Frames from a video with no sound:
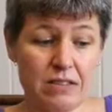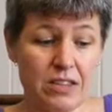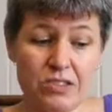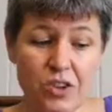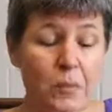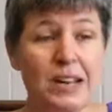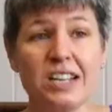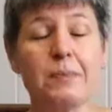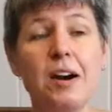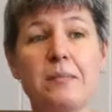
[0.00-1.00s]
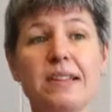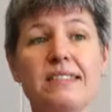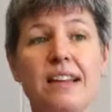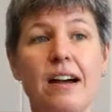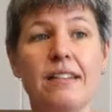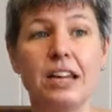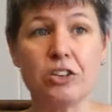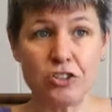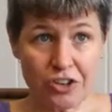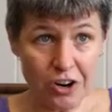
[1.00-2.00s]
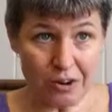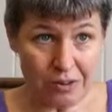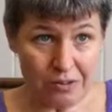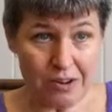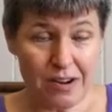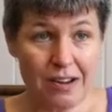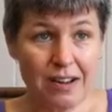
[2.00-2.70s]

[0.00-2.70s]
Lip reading: there's so many experiments now that show